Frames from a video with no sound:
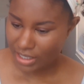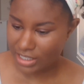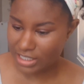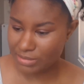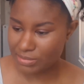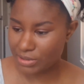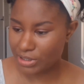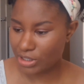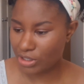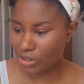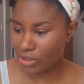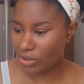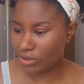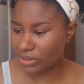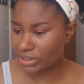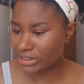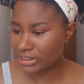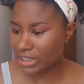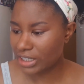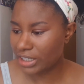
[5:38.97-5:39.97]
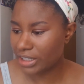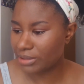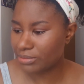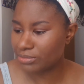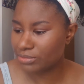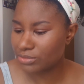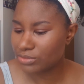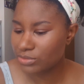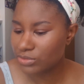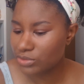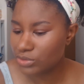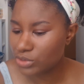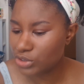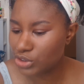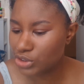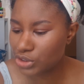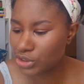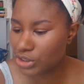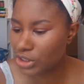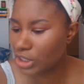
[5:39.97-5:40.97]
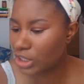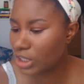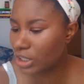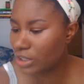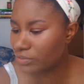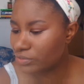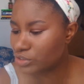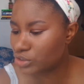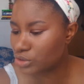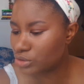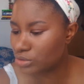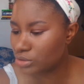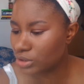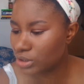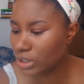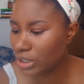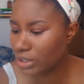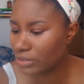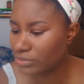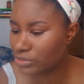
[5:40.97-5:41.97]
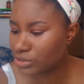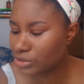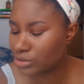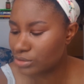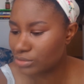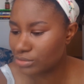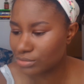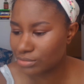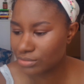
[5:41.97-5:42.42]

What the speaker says: It's been a long time. You should have left you.